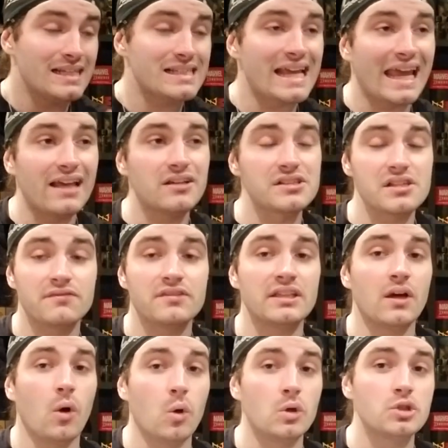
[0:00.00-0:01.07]
Tales of
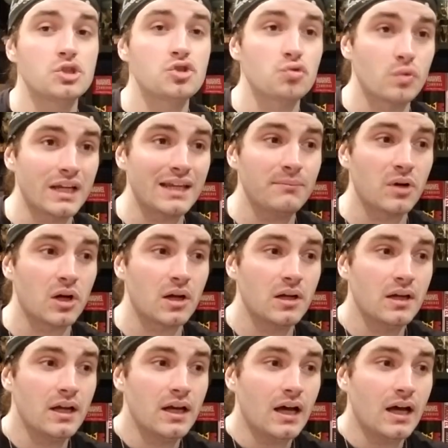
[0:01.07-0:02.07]
the Old Dreamer